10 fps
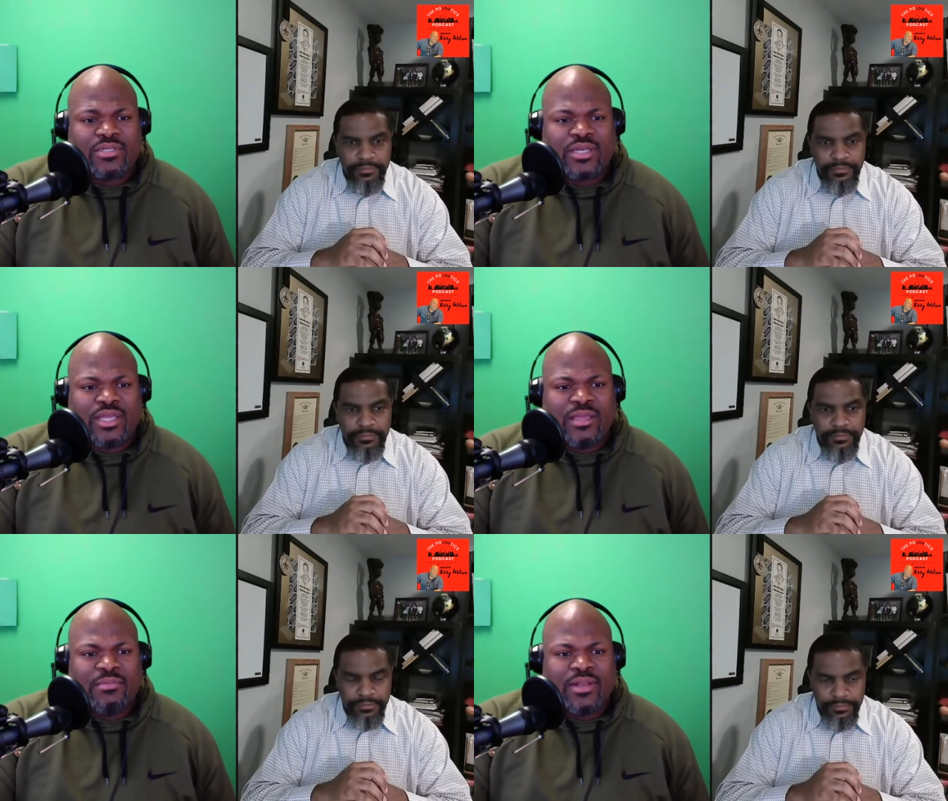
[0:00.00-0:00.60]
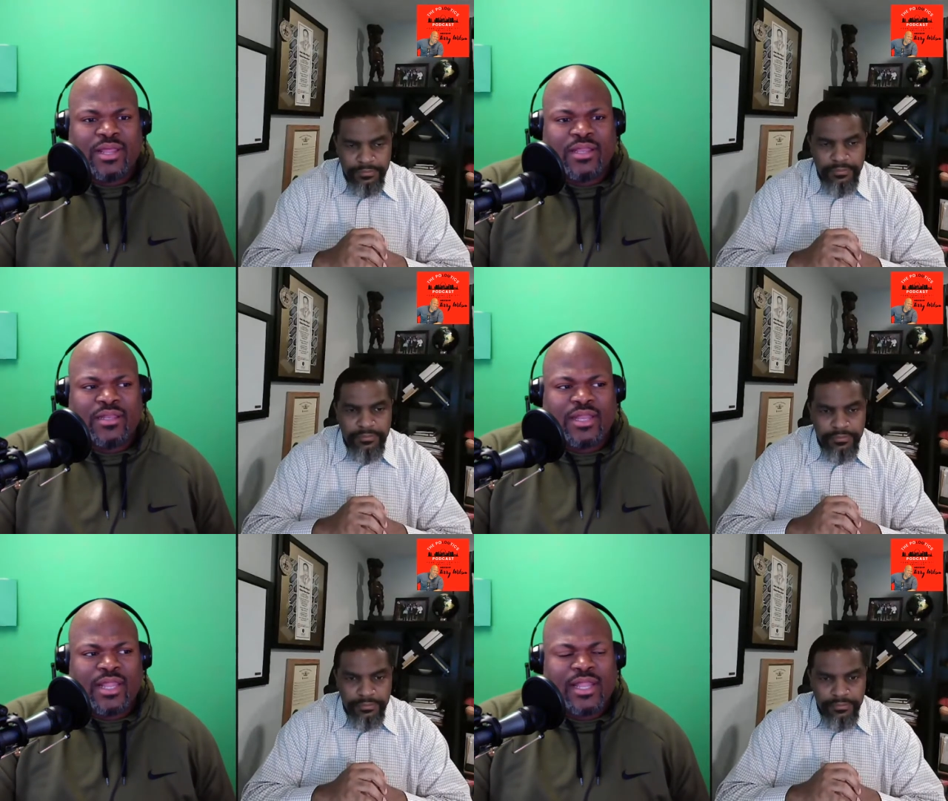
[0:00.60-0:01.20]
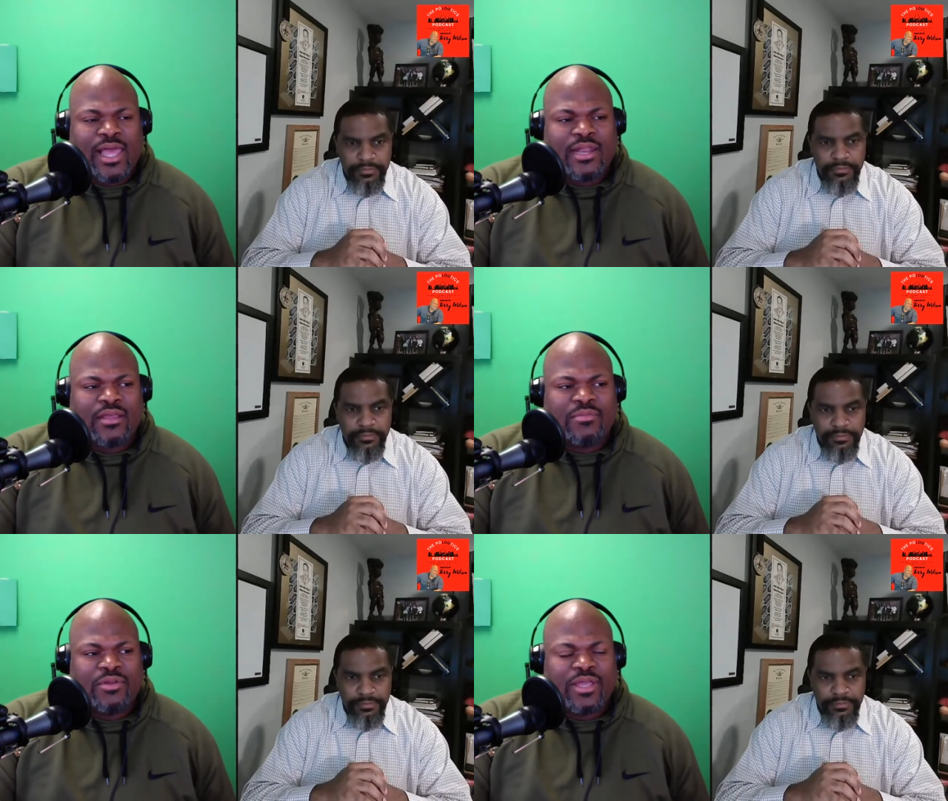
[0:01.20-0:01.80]
Speaker 1: and keeping that that line of
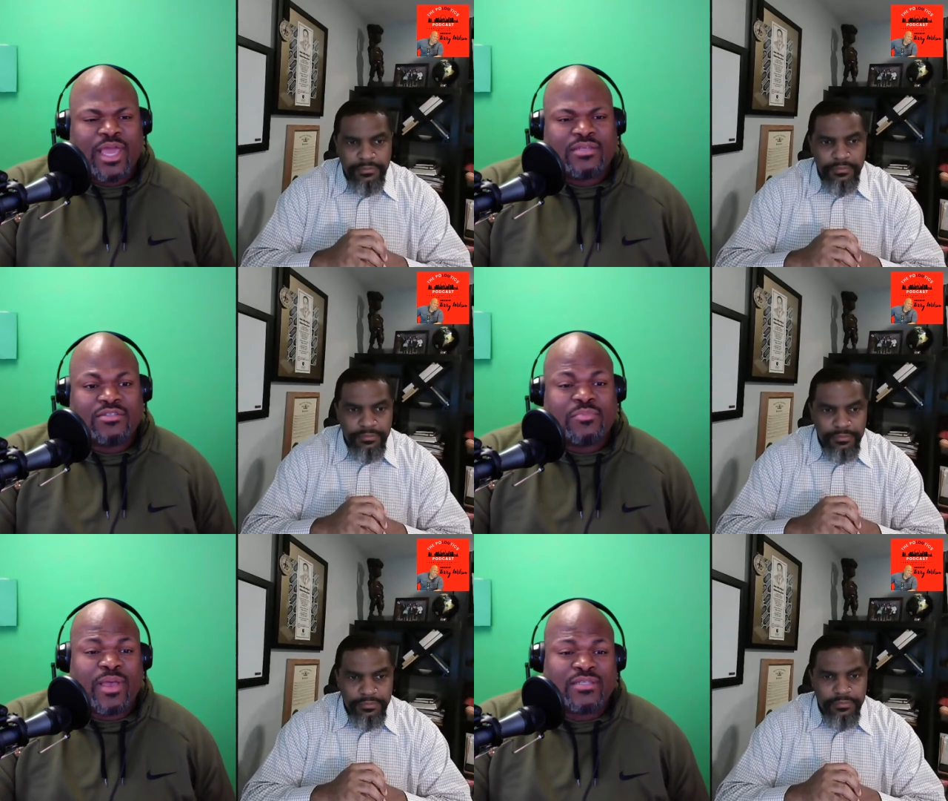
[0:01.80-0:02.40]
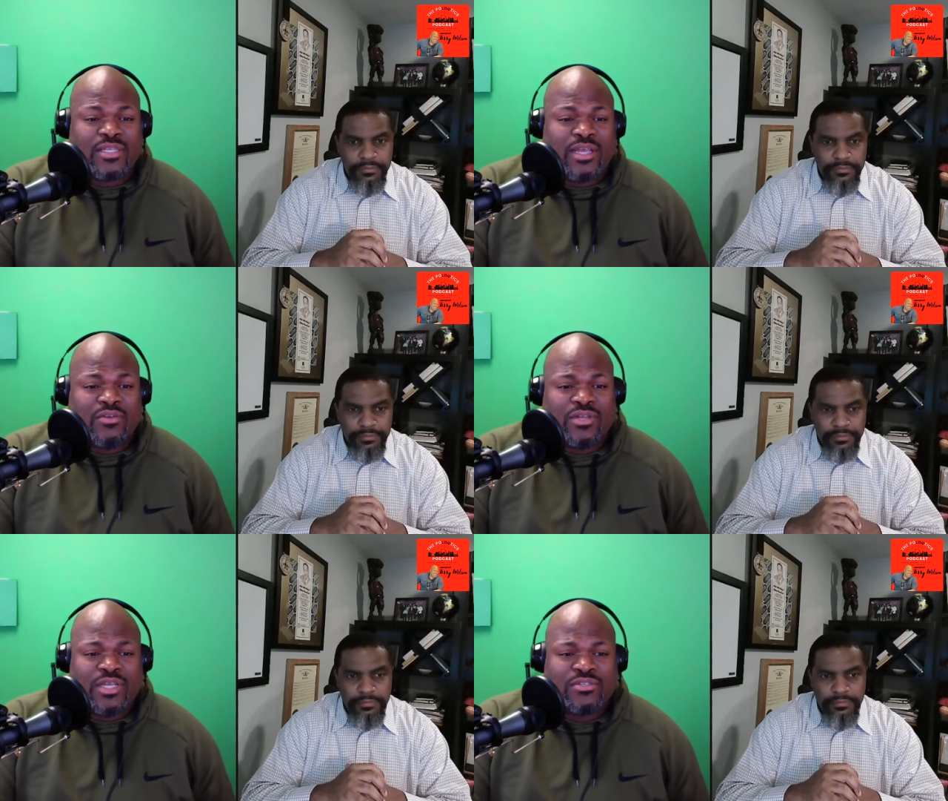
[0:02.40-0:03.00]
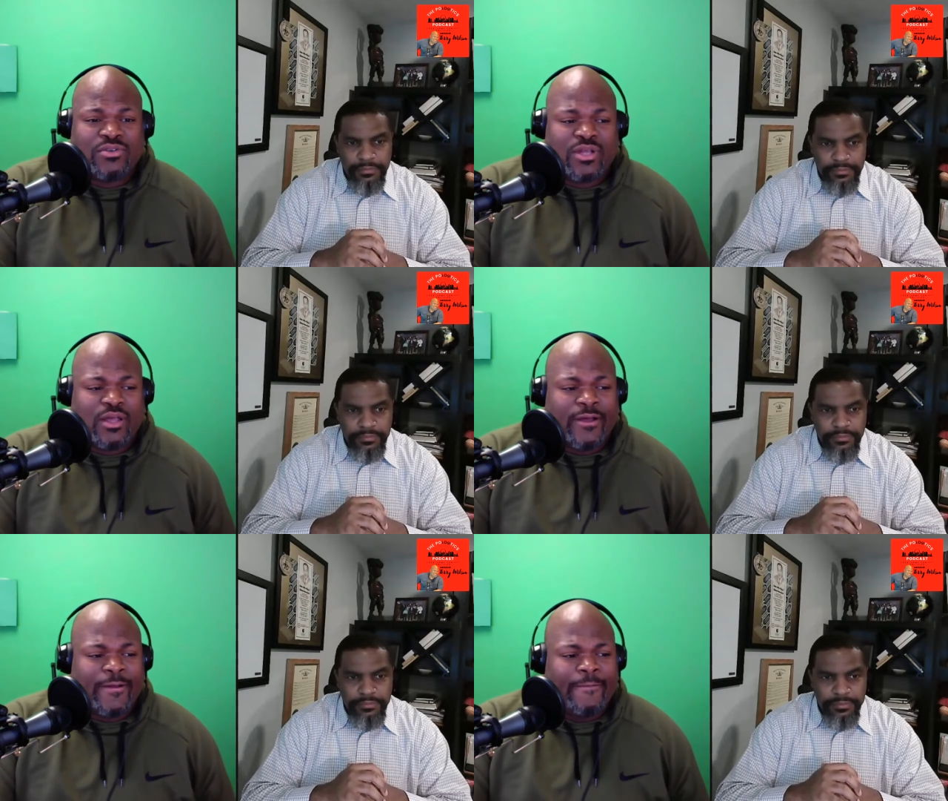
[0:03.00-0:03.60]
communication, especially in your district.
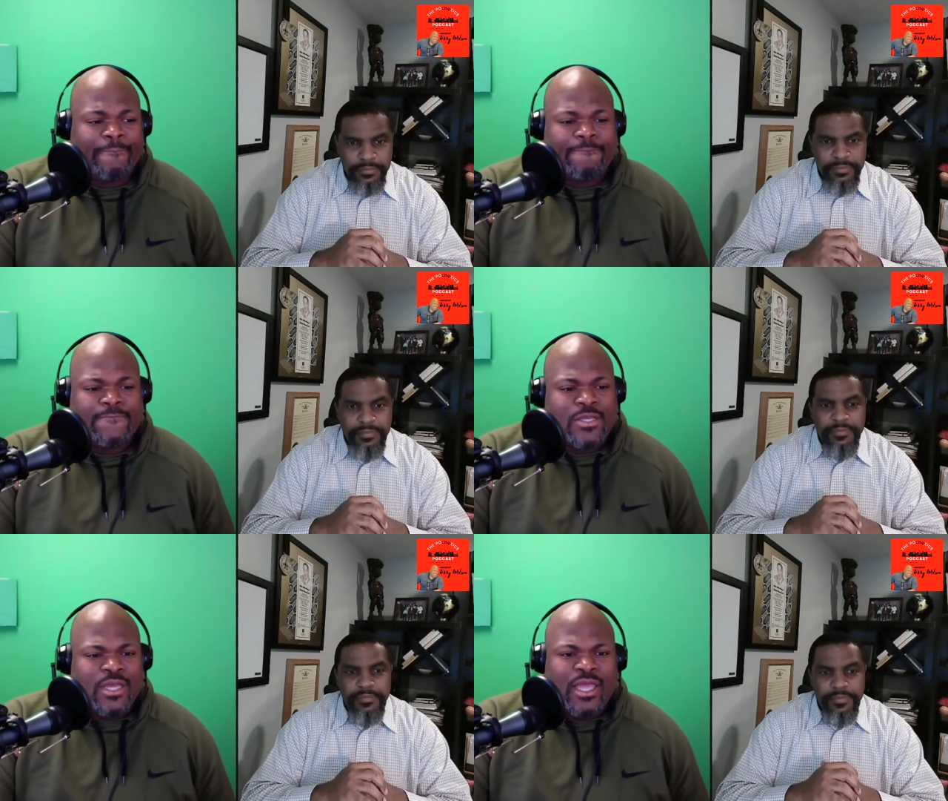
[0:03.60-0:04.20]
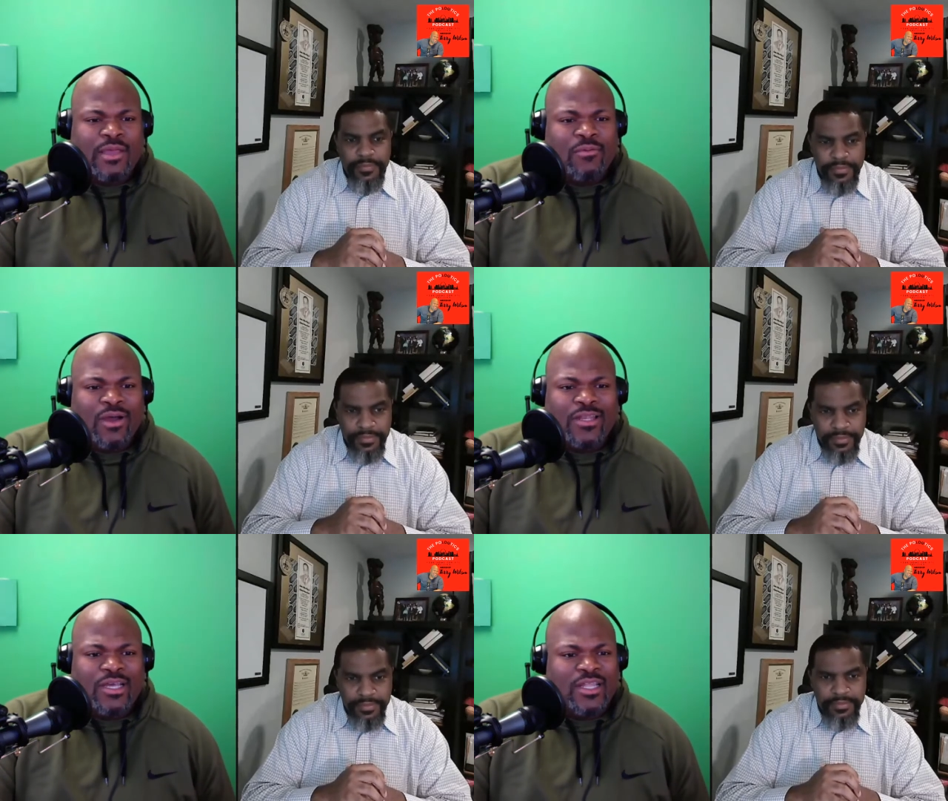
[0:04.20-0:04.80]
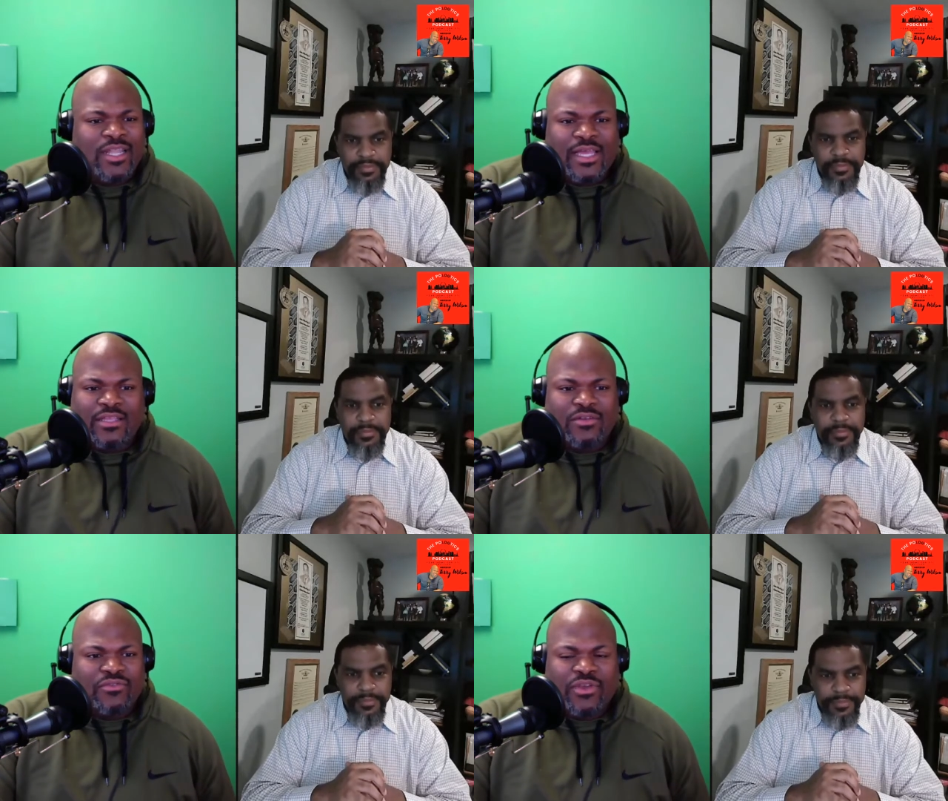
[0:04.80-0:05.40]
Um, it wasn't an elected
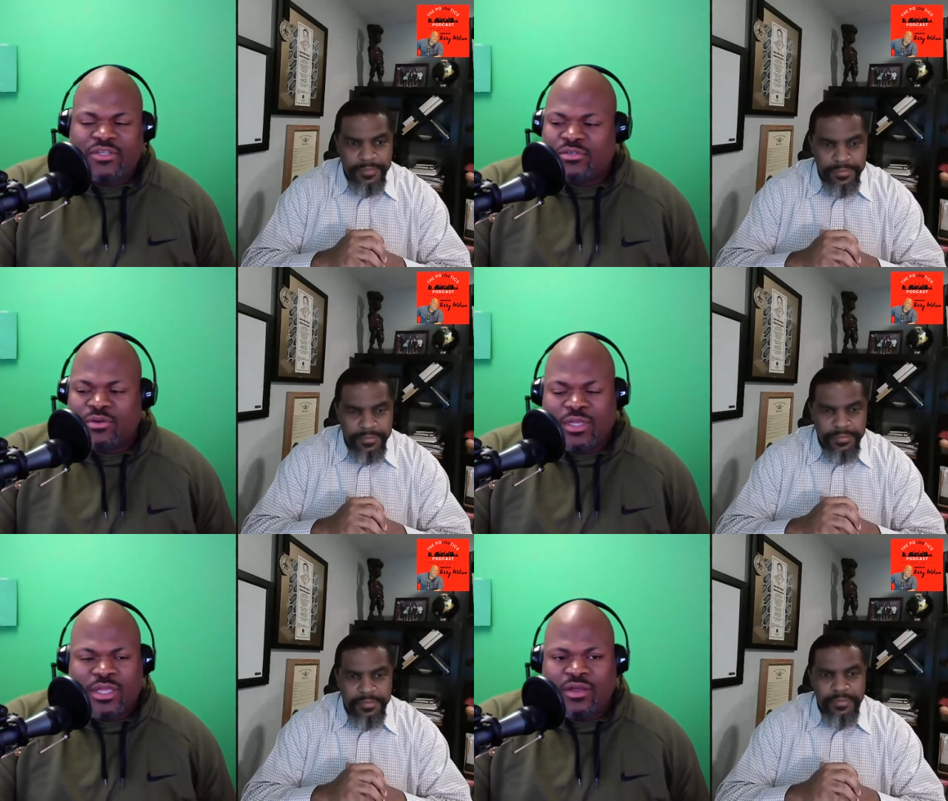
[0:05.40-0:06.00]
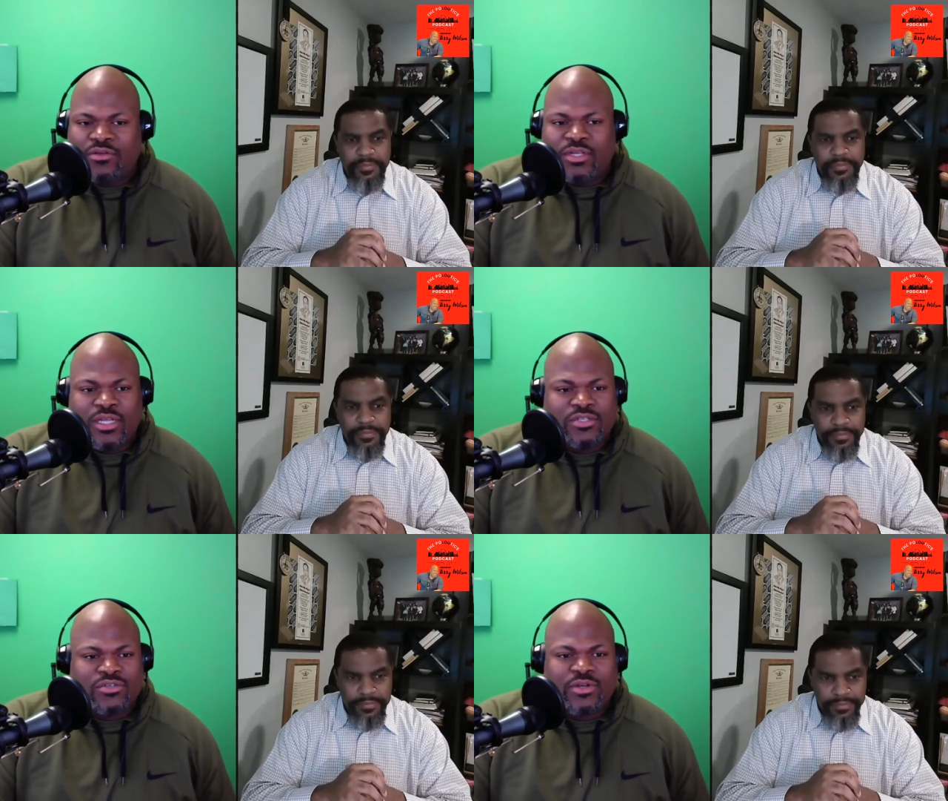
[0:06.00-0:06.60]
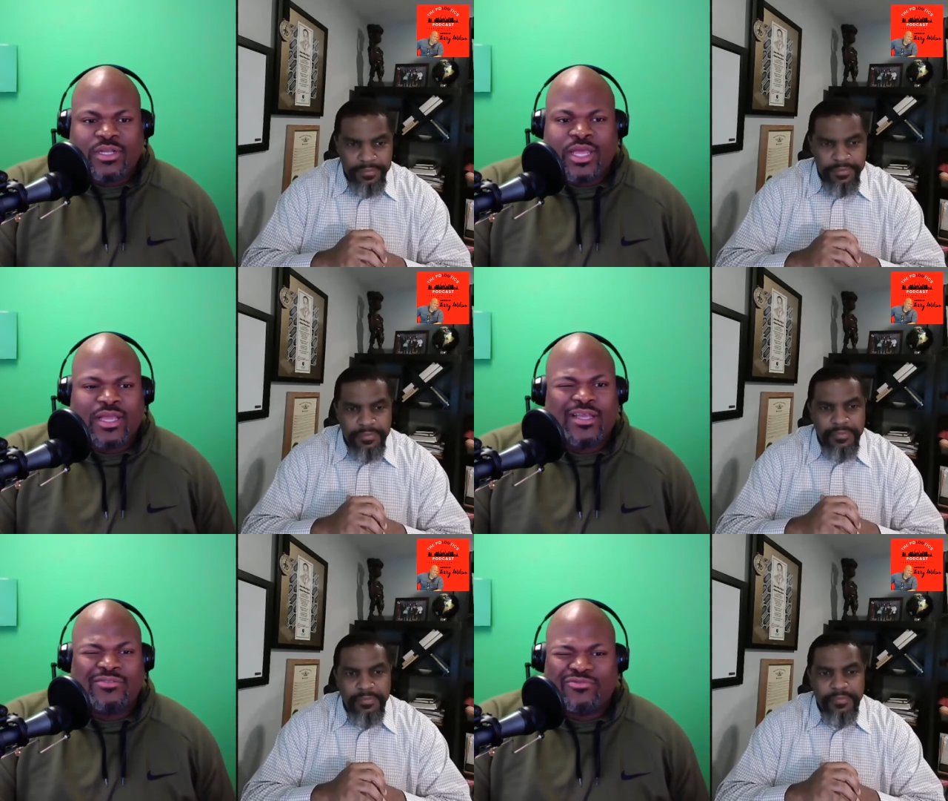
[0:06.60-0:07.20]
official in your district that could